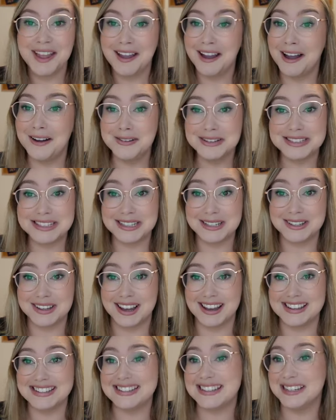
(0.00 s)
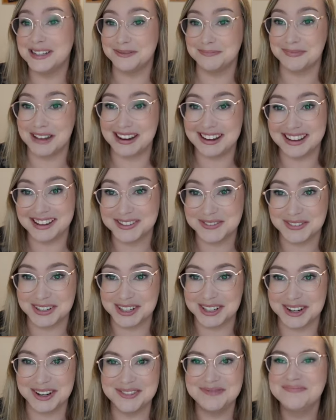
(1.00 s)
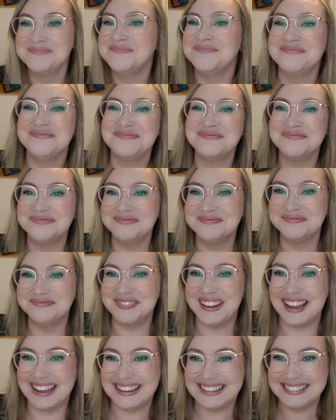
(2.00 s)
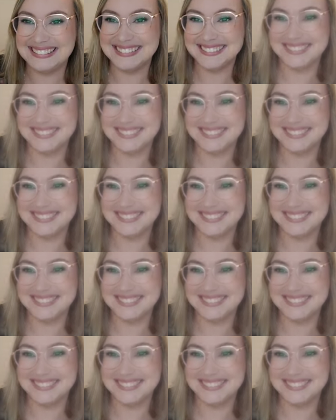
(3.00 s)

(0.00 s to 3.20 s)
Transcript: I will see you guys in my next video. Bye.